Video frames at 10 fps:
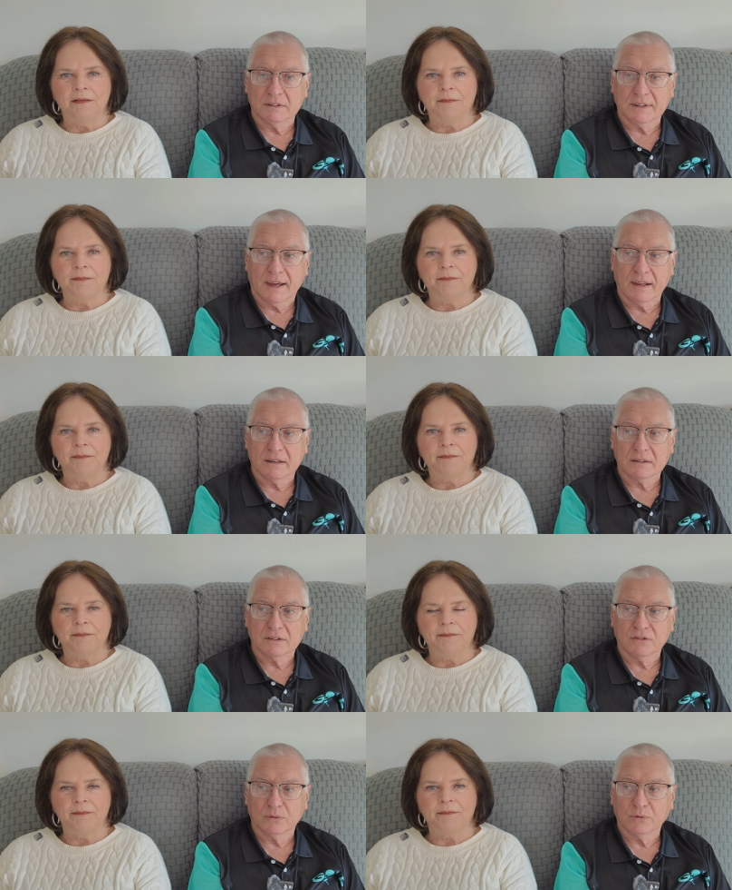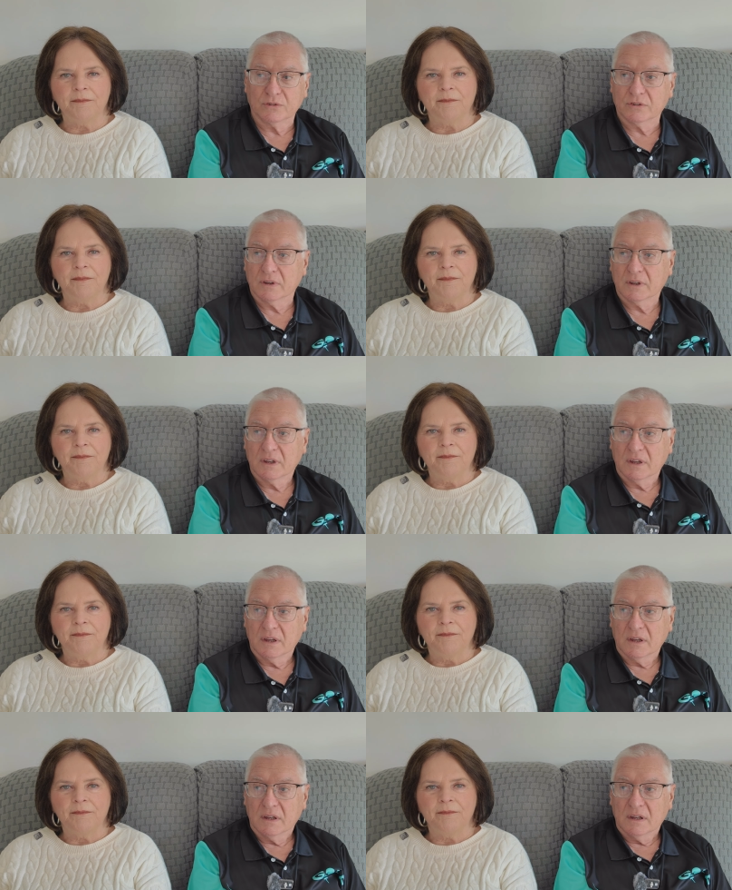Speaker 1: in mm. that because it was
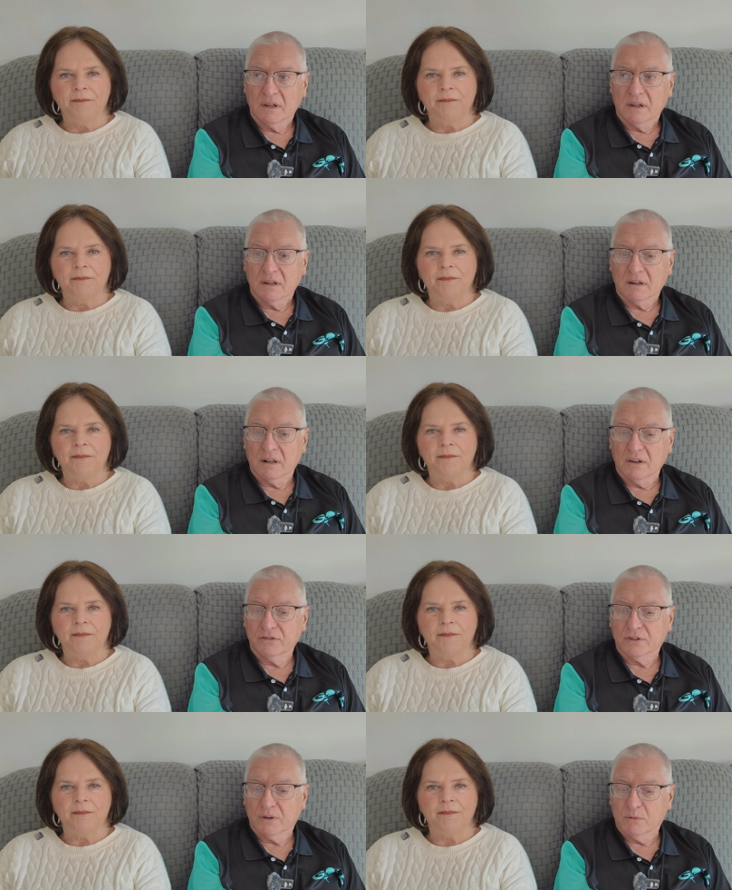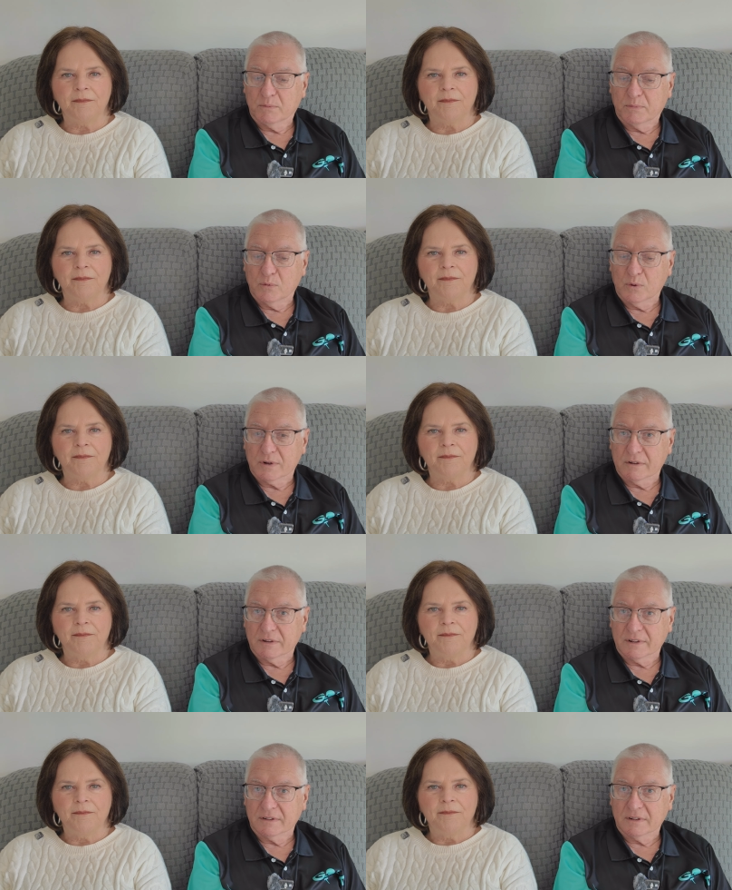mm. close to the water
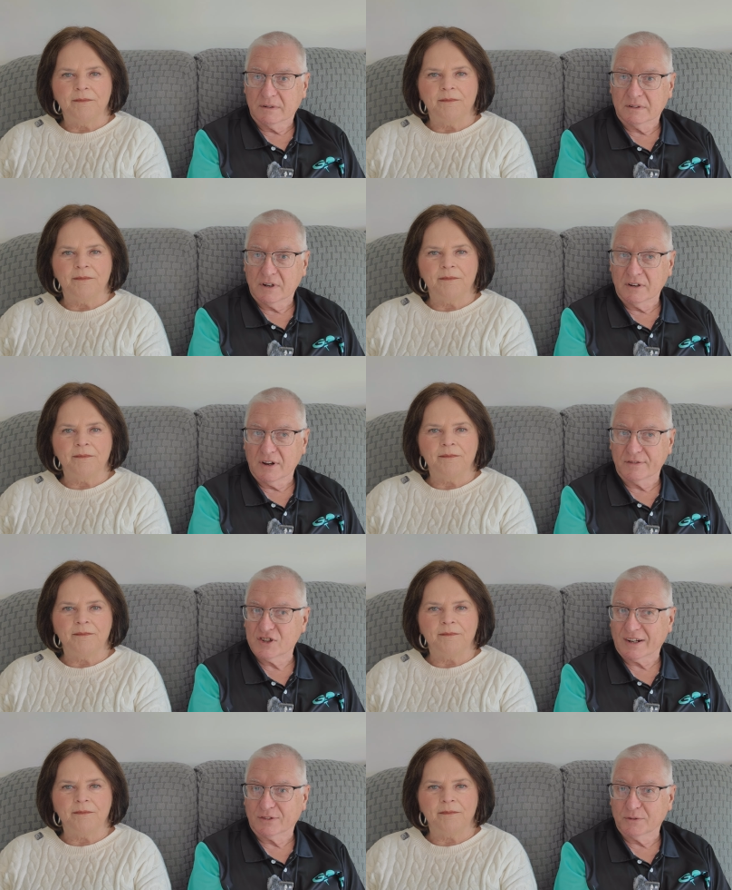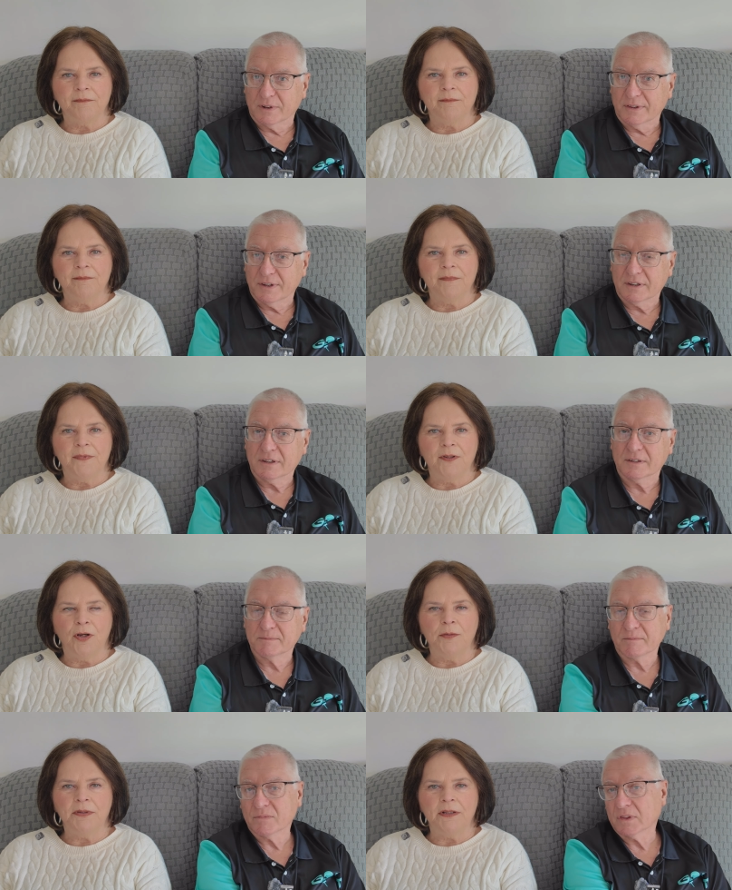and no life jackets or anything.
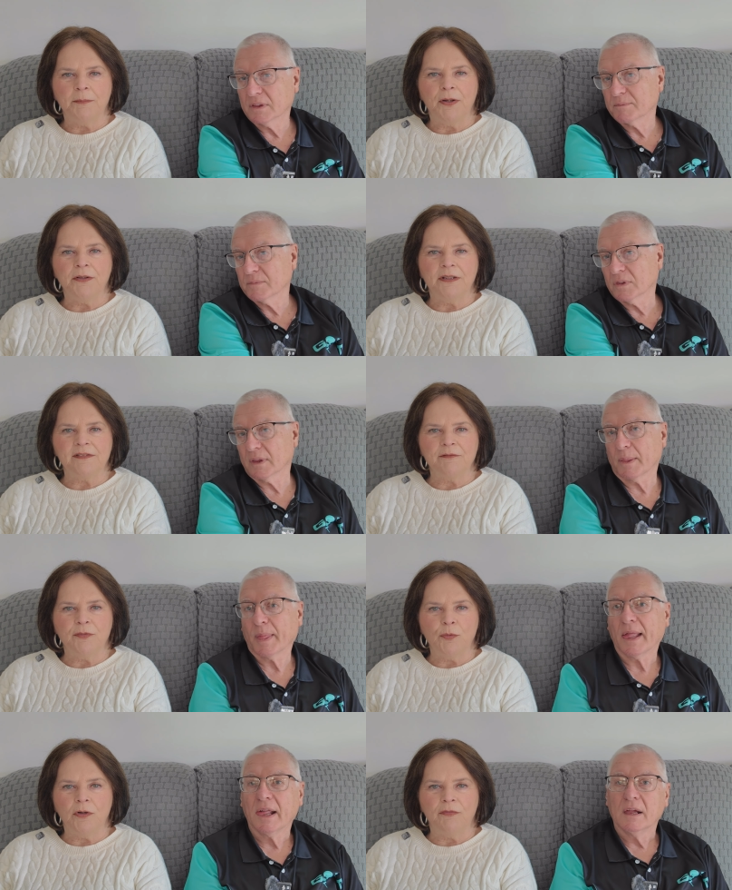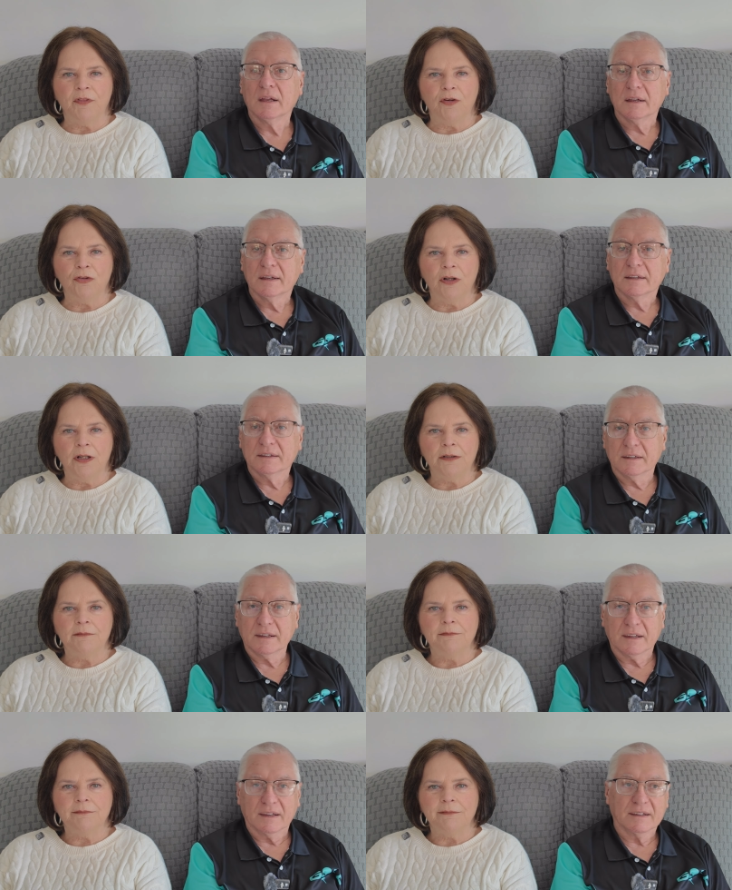
Speaker 2: I'm hoping the bloke doesn't fall off the gondola.
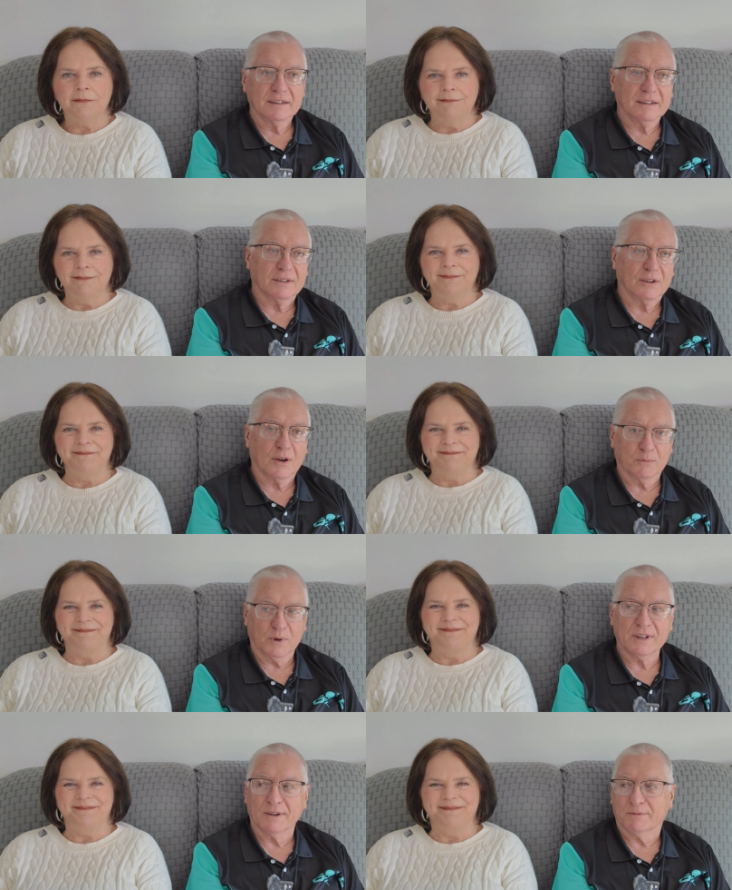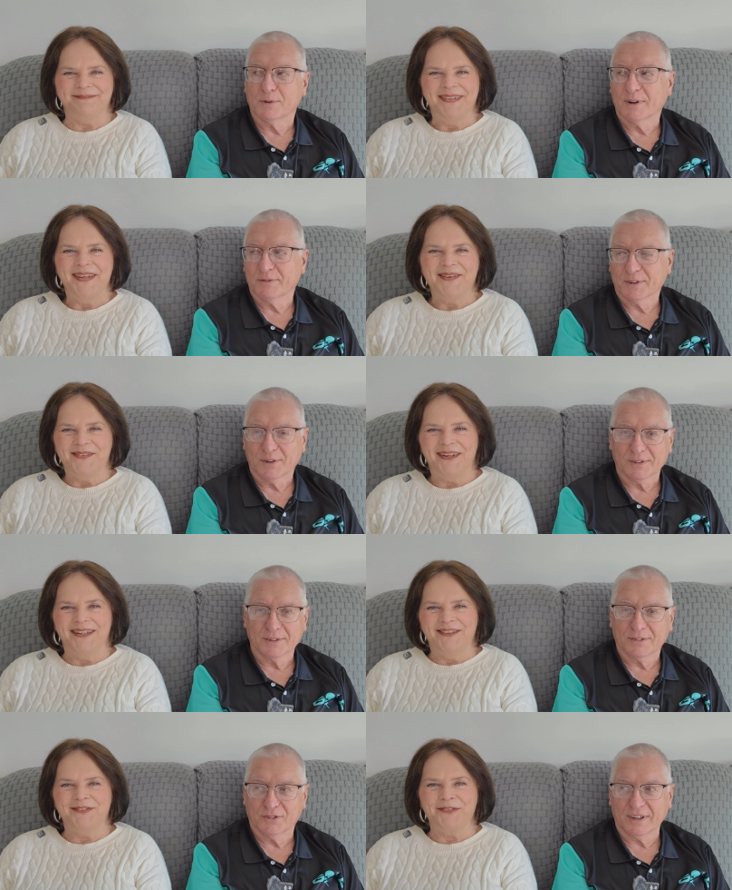Yeah,
Speaker 1: yeah. Hope we don't fall off the
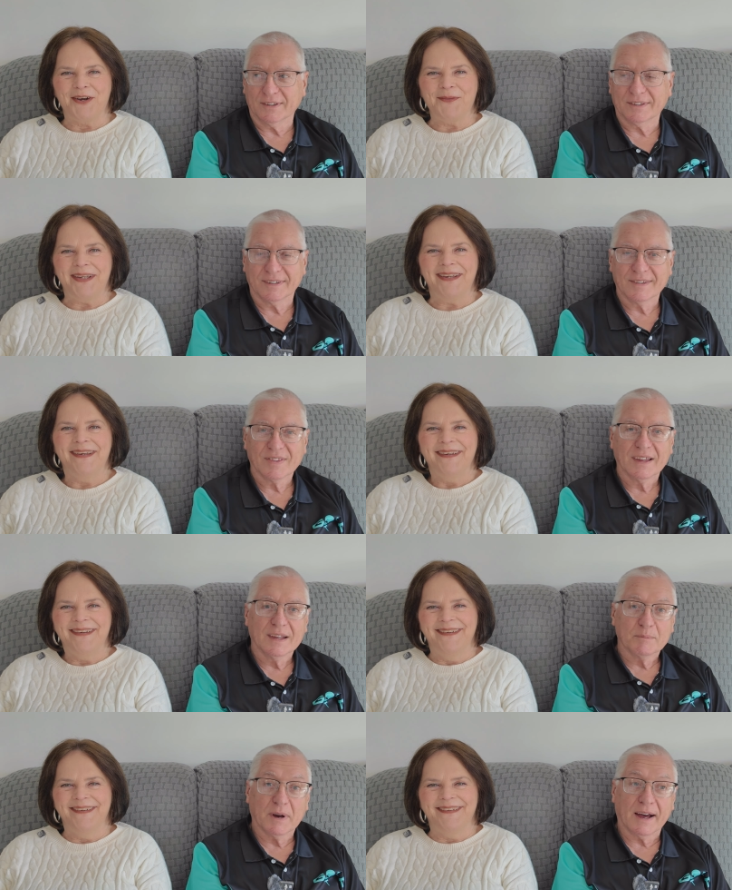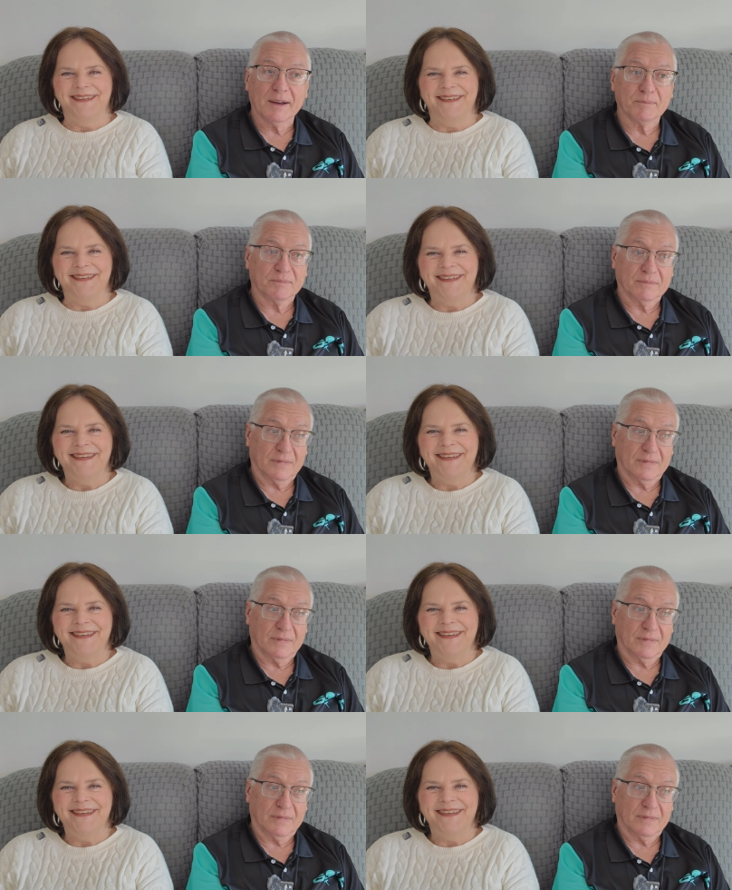gondola and sink. Throwing. But